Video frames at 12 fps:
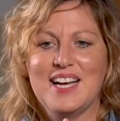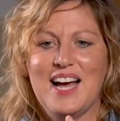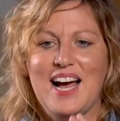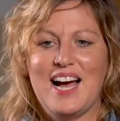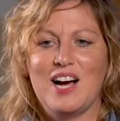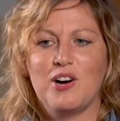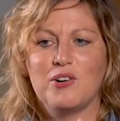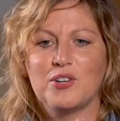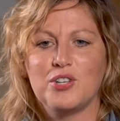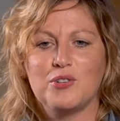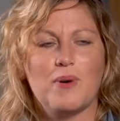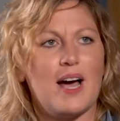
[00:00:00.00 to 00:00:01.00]
how
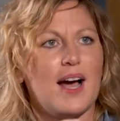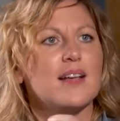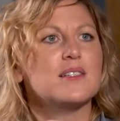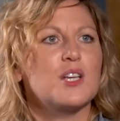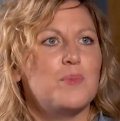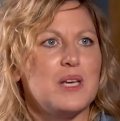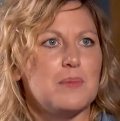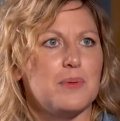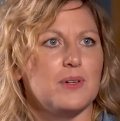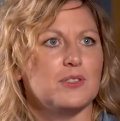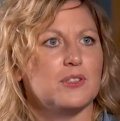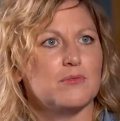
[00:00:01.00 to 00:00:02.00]
you ask
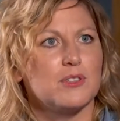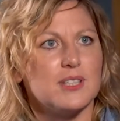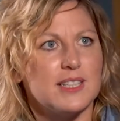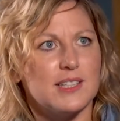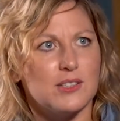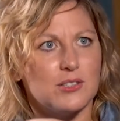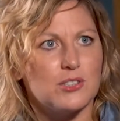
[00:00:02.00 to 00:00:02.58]
people to really